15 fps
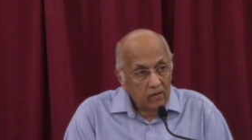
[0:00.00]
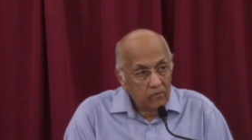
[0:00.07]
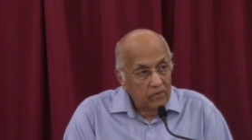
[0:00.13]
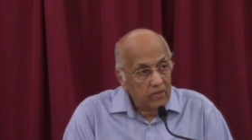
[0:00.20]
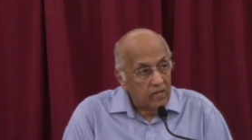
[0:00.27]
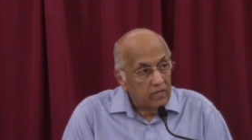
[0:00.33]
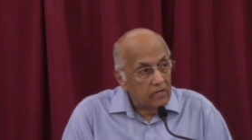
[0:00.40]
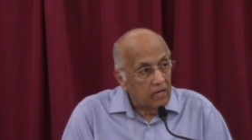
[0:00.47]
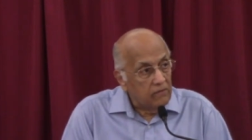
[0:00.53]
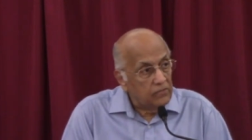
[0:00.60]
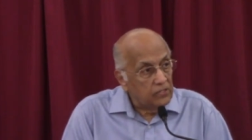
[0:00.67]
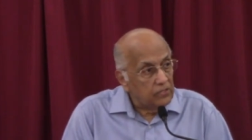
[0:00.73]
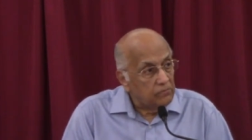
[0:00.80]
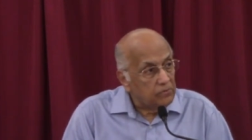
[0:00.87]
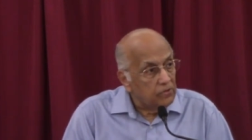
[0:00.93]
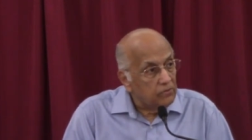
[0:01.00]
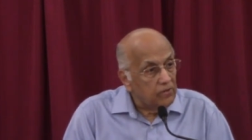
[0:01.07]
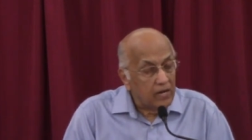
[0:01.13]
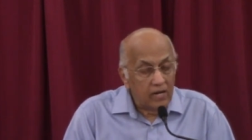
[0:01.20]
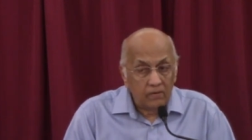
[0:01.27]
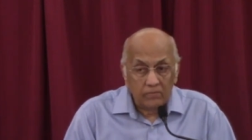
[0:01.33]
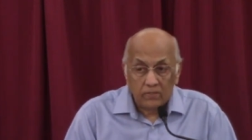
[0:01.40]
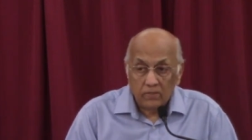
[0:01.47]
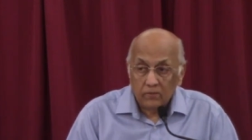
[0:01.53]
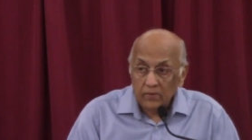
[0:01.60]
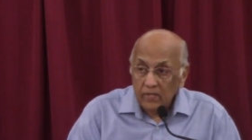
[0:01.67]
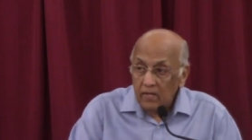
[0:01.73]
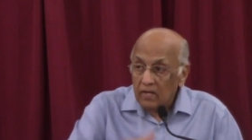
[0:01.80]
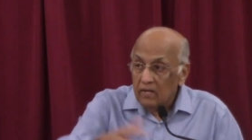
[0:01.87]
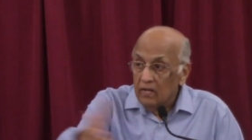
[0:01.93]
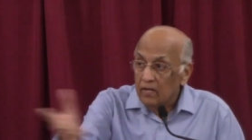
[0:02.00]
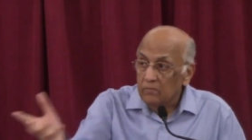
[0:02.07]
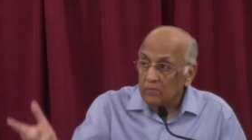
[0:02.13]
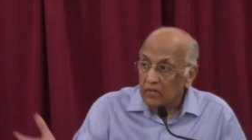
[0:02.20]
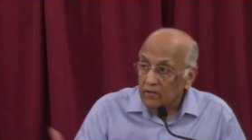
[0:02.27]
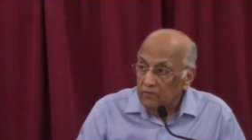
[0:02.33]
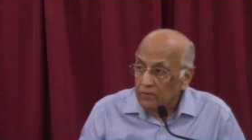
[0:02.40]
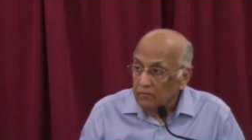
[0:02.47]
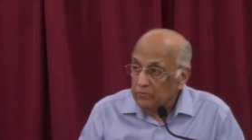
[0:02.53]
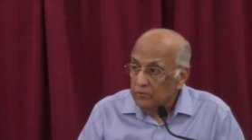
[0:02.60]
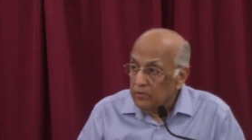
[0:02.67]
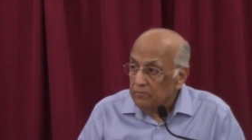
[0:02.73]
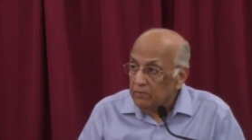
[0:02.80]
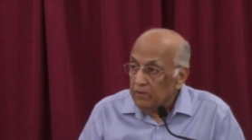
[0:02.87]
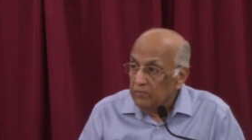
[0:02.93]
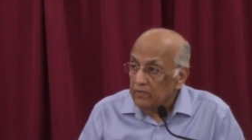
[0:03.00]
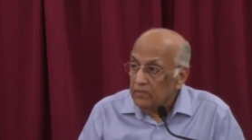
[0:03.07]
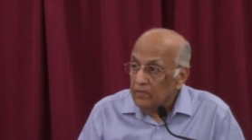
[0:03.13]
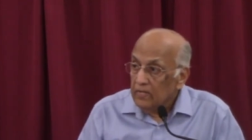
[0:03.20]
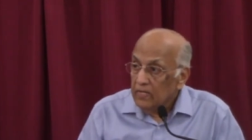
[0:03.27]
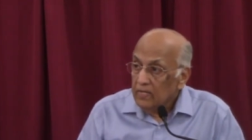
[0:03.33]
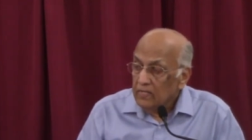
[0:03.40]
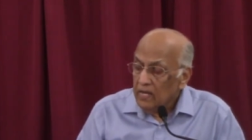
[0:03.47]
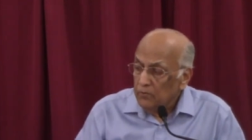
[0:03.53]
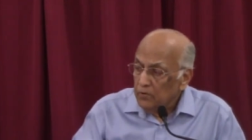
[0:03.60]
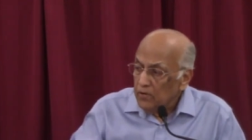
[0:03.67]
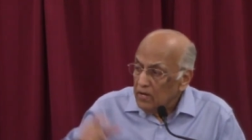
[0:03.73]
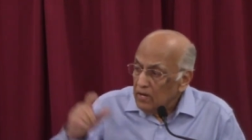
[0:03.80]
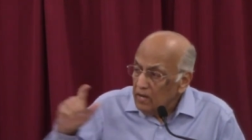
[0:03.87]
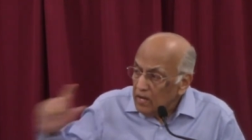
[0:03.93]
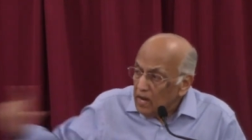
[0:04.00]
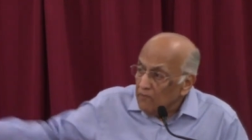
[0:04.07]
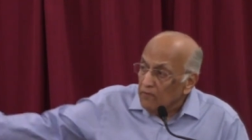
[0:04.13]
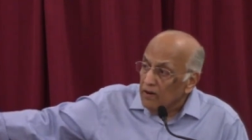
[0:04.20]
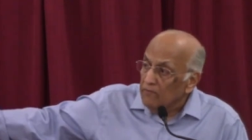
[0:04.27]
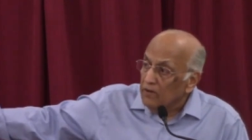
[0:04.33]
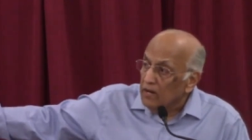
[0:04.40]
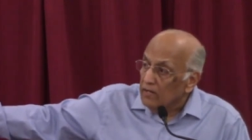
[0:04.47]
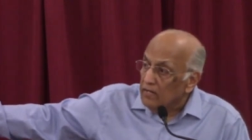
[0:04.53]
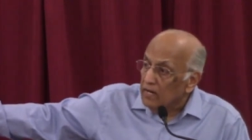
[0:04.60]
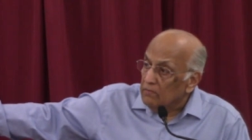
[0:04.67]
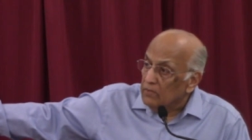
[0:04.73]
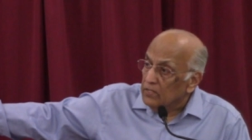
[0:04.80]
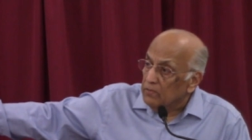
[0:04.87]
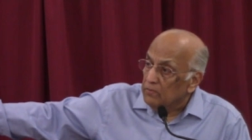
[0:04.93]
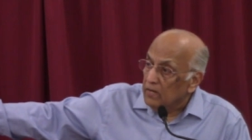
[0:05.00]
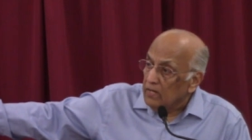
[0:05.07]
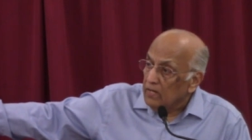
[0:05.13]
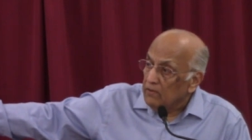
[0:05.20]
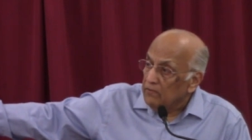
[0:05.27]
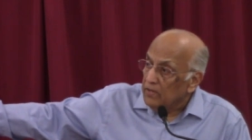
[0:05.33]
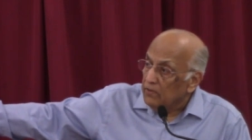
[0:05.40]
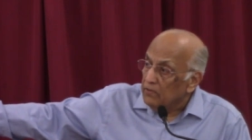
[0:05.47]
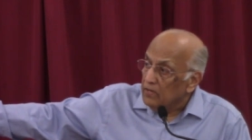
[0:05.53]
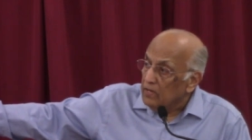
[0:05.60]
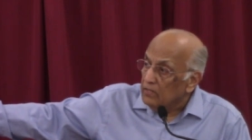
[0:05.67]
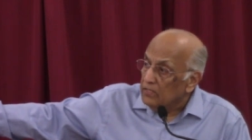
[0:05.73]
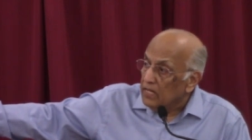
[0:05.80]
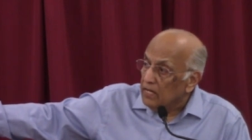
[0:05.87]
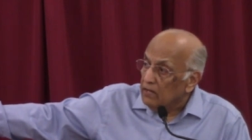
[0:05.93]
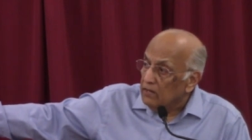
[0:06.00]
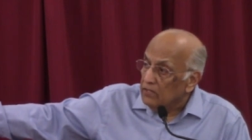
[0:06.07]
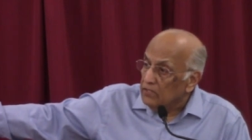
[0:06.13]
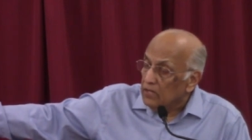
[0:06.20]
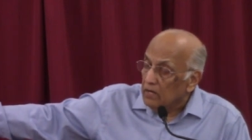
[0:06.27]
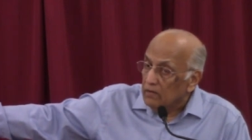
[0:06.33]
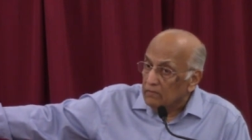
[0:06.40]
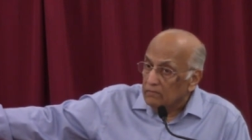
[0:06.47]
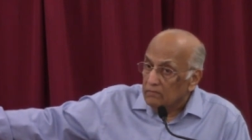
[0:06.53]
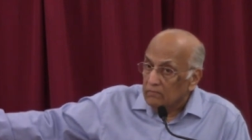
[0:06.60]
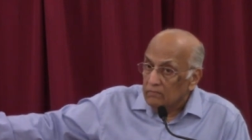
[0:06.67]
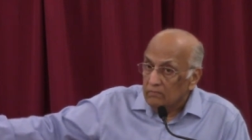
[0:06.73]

With their television programs and the way they collect money from poor people, they would never have got that much money if they were in a secular job.